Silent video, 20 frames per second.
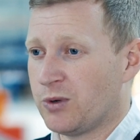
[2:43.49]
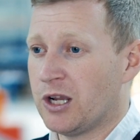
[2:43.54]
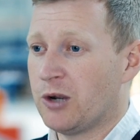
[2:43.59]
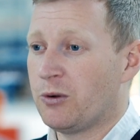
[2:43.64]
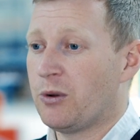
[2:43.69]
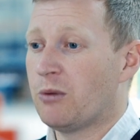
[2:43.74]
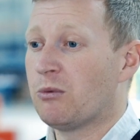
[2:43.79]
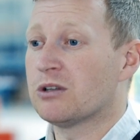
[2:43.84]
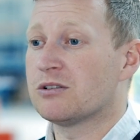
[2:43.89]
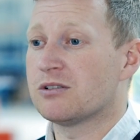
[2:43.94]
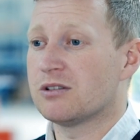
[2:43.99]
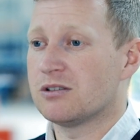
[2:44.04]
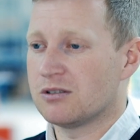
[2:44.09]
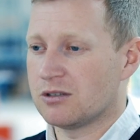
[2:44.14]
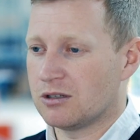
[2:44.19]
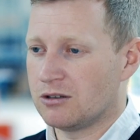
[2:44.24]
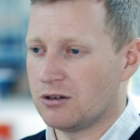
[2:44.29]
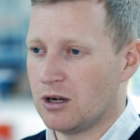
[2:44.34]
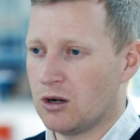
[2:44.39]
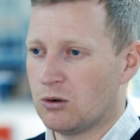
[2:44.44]
We know we wanted
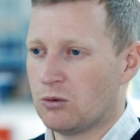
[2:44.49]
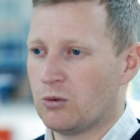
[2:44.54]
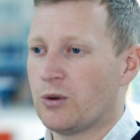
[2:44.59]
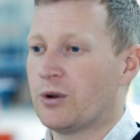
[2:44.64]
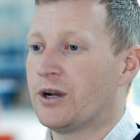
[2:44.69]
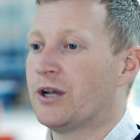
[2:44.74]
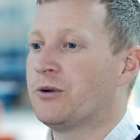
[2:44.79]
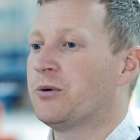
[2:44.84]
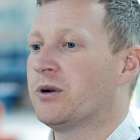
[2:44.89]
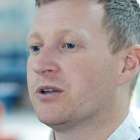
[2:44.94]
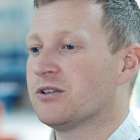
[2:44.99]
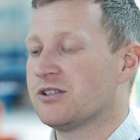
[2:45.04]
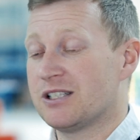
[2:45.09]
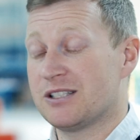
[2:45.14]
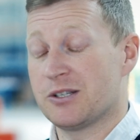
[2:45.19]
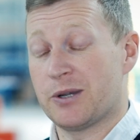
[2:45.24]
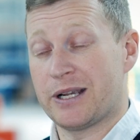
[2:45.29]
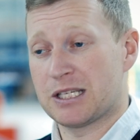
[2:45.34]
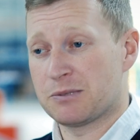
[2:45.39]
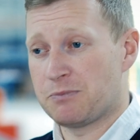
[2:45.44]
to grow, we know we
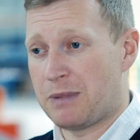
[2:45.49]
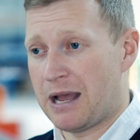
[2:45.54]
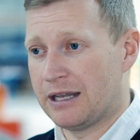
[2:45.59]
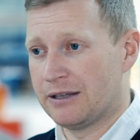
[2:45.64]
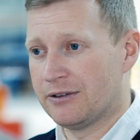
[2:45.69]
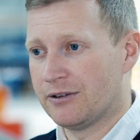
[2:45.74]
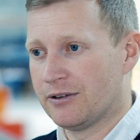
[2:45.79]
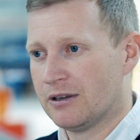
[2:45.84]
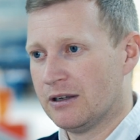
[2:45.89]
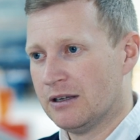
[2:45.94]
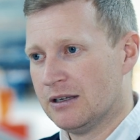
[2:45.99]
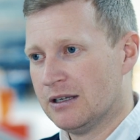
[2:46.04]
wanted to expand.